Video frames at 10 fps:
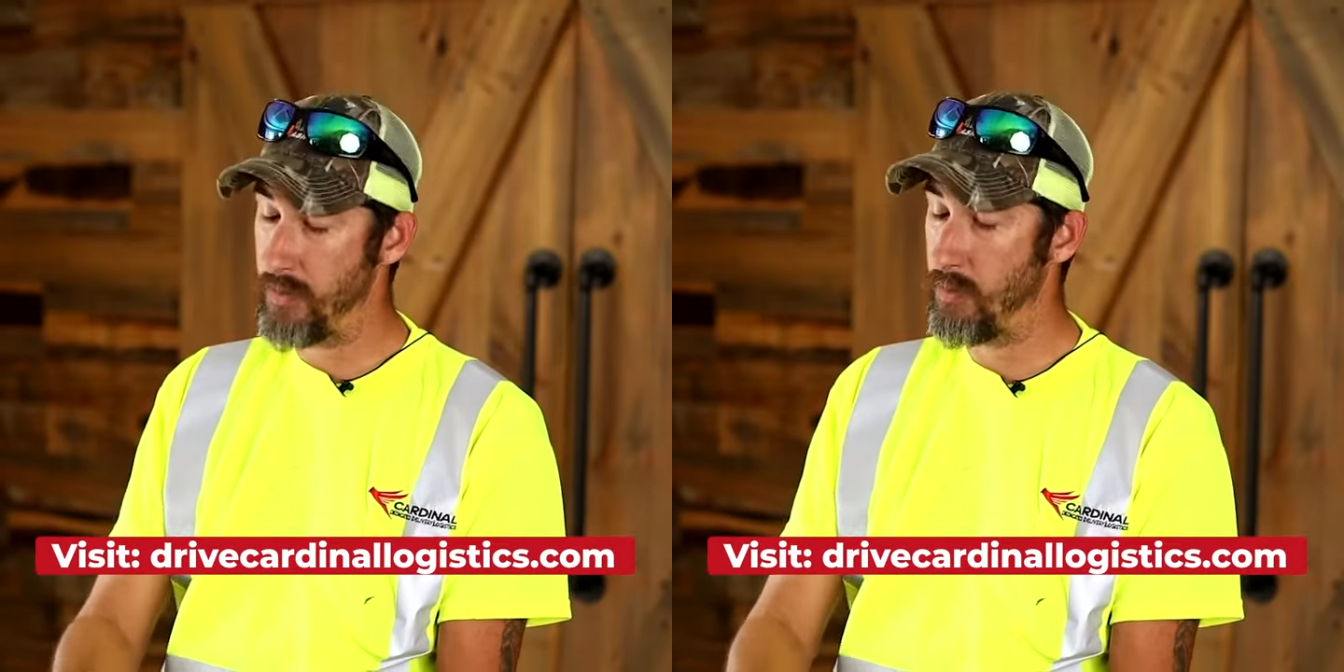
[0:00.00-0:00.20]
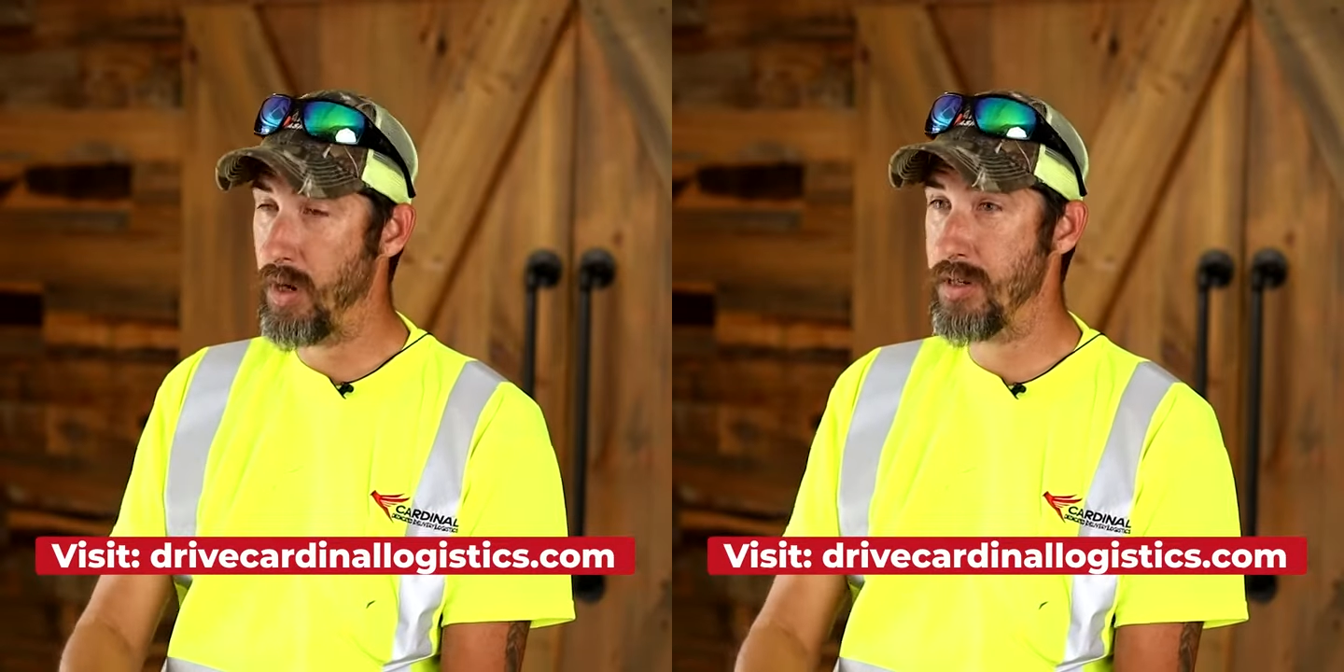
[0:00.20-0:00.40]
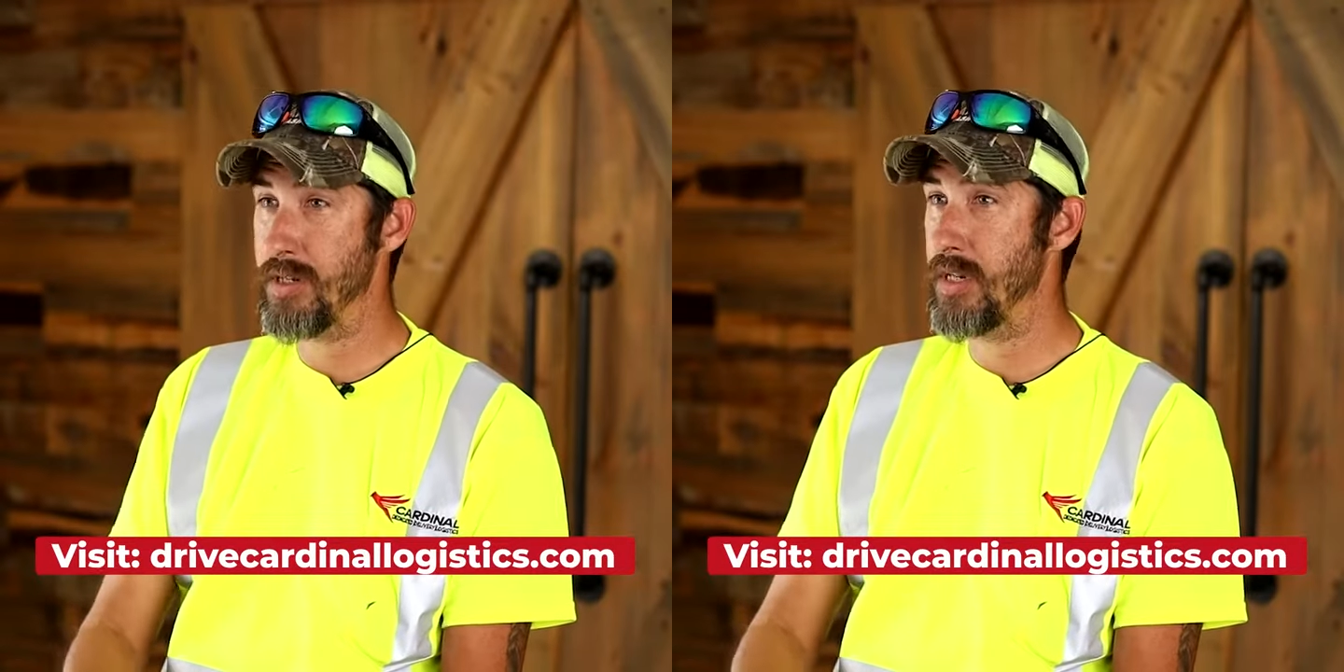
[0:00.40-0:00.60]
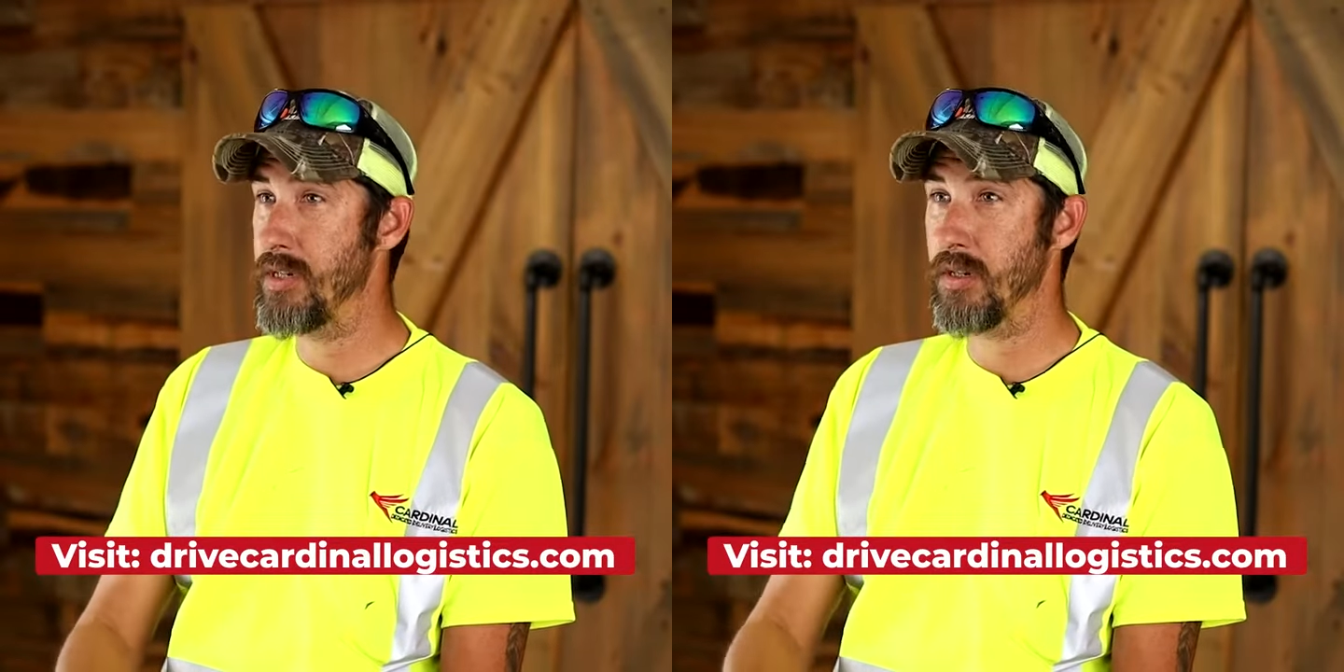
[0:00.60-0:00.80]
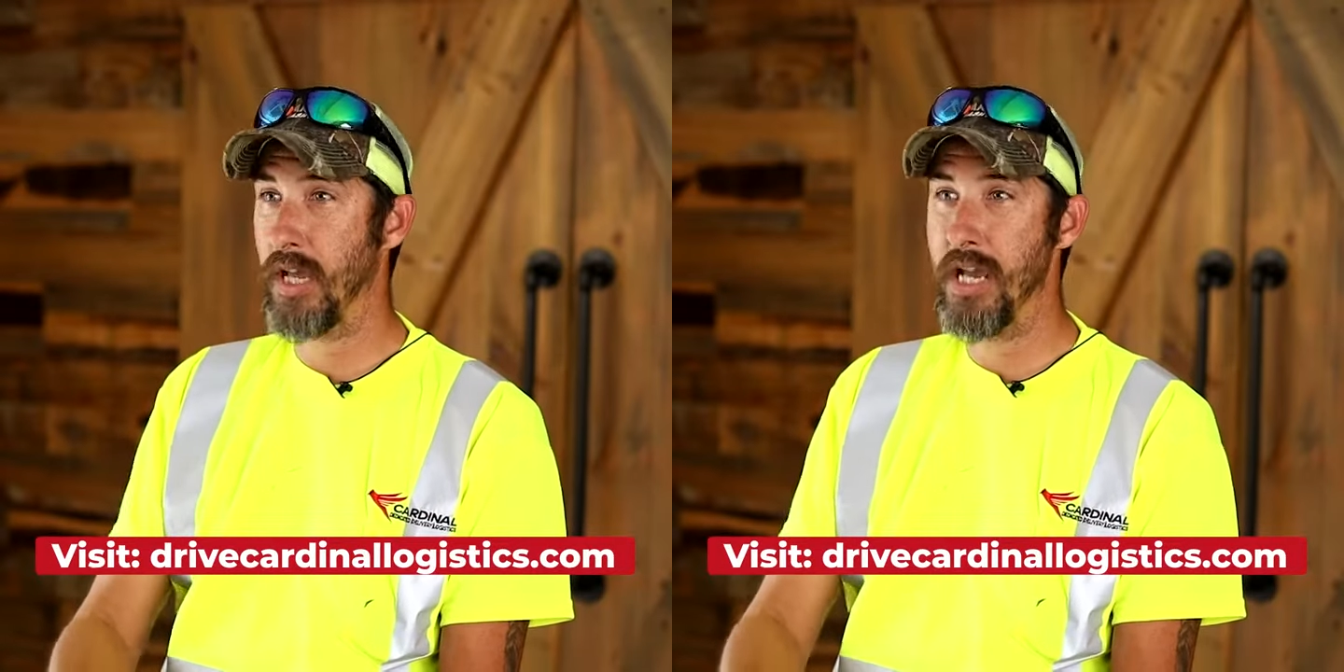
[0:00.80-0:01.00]

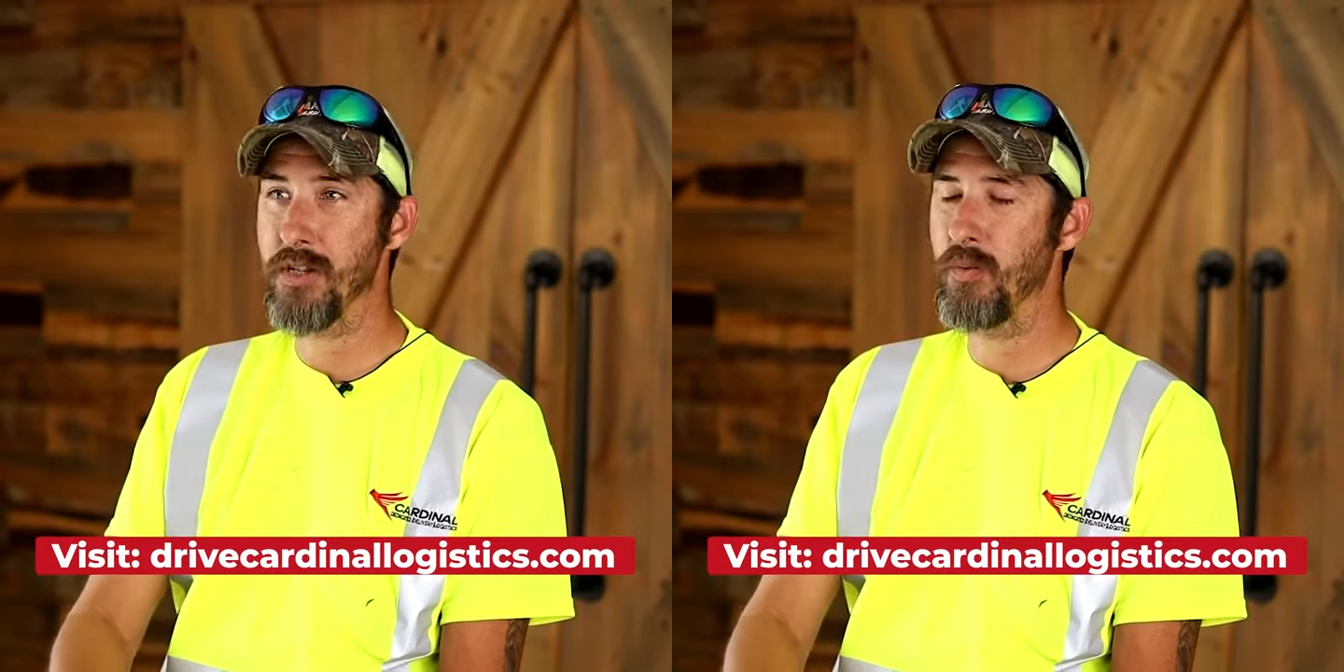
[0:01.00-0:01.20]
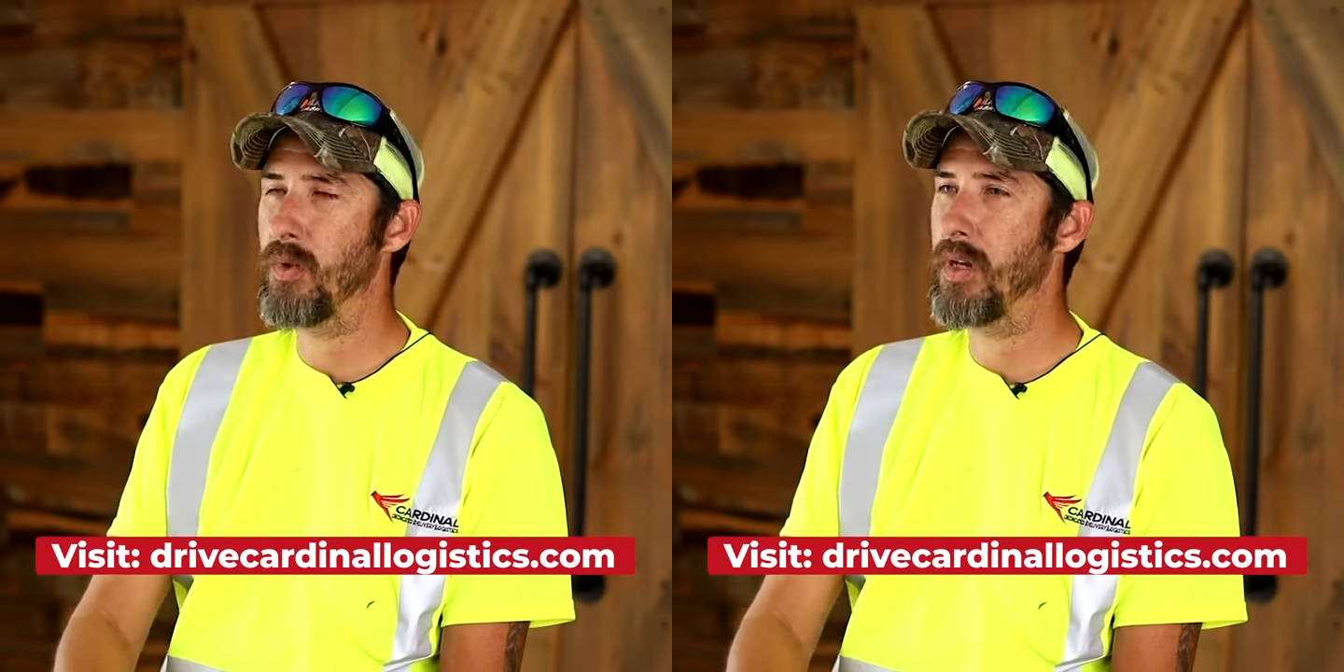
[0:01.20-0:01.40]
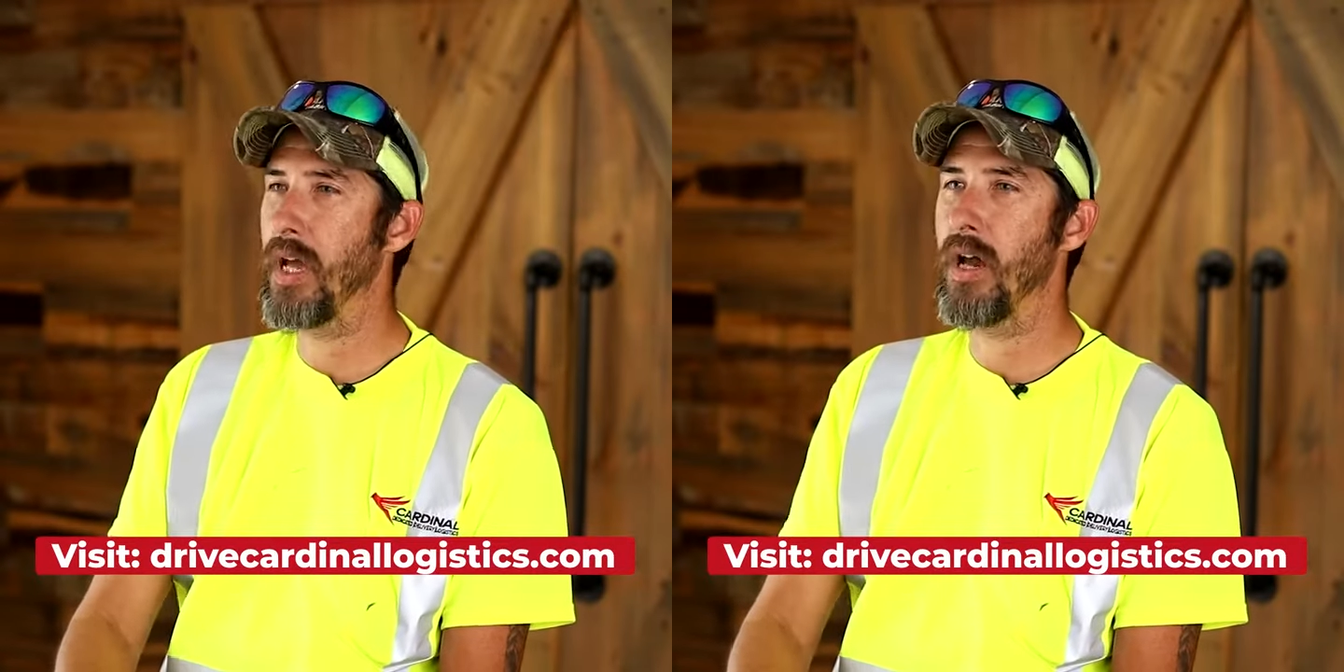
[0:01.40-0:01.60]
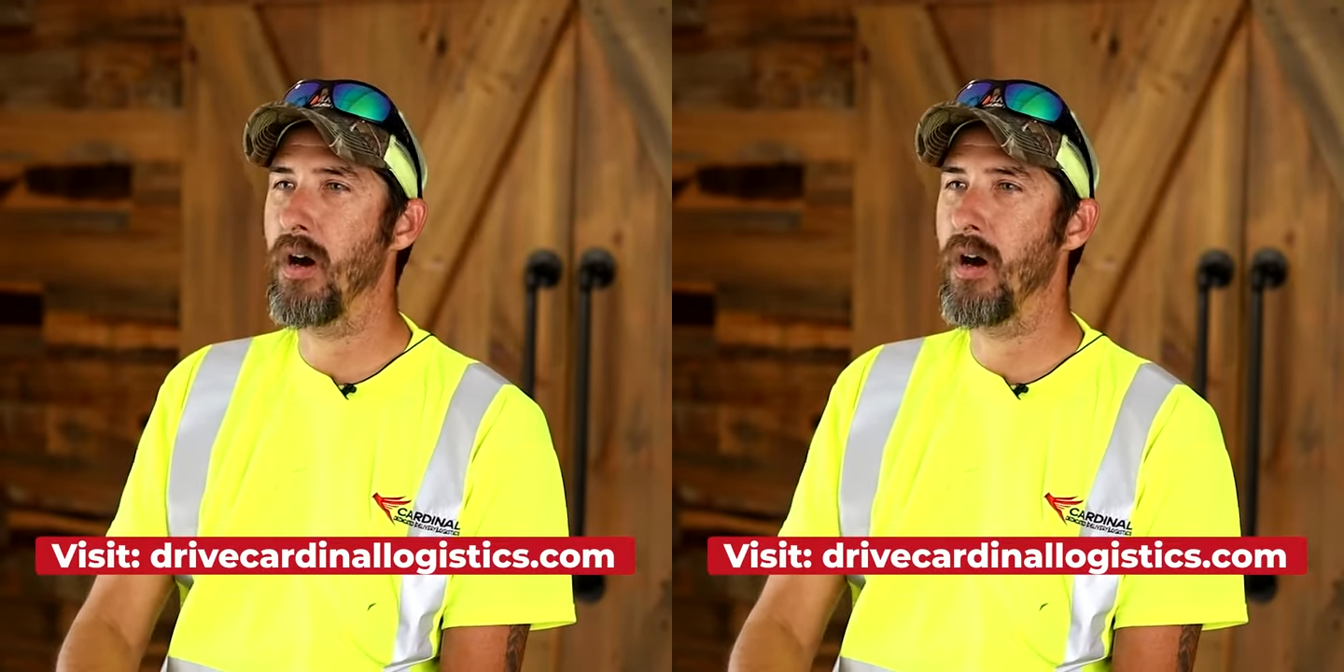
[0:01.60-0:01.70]
emergencies or in case you want a day